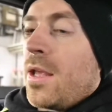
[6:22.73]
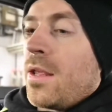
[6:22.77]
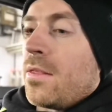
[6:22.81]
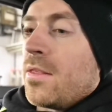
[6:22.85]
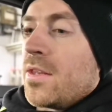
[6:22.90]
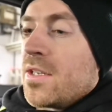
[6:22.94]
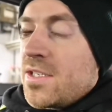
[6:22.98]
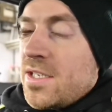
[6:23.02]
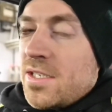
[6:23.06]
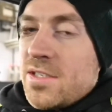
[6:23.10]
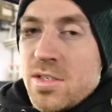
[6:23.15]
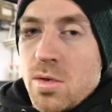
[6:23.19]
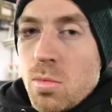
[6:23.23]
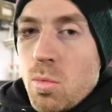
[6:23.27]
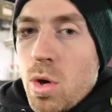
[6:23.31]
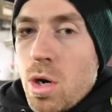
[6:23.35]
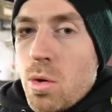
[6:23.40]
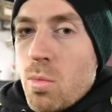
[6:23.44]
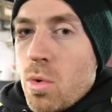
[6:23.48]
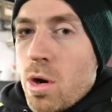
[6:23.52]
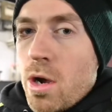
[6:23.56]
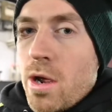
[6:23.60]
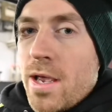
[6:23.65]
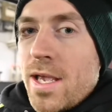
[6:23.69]
The system
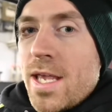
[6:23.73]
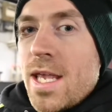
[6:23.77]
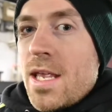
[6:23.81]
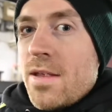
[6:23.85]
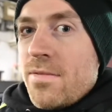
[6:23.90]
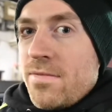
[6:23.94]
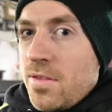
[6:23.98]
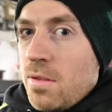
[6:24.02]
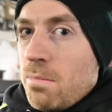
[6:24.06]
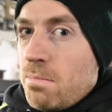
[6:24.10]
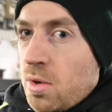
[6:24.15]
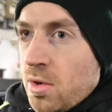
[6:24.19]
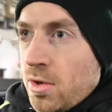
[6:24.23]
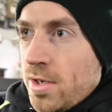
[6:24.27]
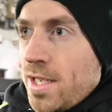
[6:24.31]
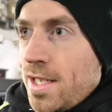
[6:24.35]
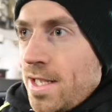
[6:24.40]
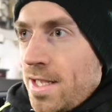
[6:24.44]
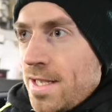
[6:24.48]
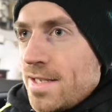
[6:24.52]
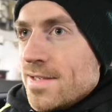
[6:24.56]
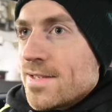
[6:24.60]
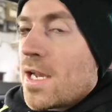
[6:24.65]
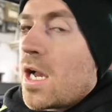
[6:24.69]
won't work if the
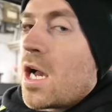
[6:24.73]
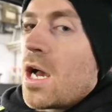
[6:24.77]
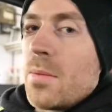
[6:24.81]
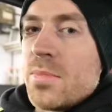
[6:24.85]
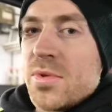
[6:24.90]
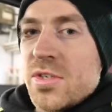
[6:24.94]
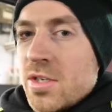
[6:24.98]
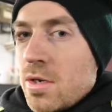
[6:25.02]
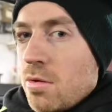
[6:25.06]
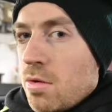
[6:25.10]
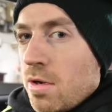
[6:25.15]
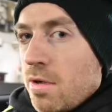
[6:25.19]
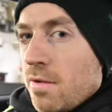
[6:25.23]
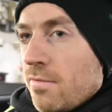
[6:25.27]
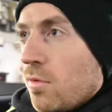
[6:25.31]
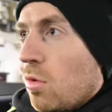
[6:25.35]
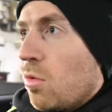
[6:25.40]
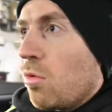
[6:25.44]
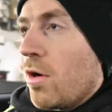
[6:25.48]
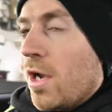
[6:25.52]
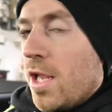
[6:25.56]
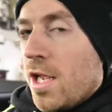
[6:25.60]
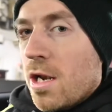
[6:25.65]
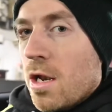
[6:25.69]
bonnet is up. So I've
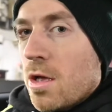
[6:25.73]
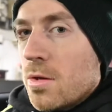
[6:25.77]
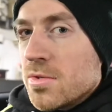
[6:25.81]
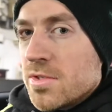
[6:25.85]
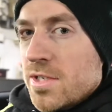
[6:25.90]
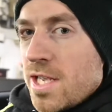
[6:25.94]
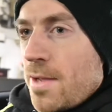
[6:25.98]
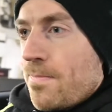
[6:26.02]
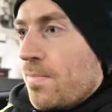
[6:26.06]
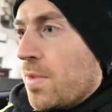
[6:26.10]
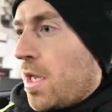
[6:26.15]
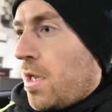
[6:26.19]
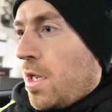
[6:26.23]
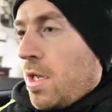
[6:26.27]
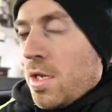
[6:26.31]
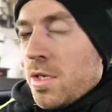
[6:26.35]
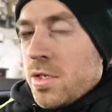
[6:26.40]
already closed that.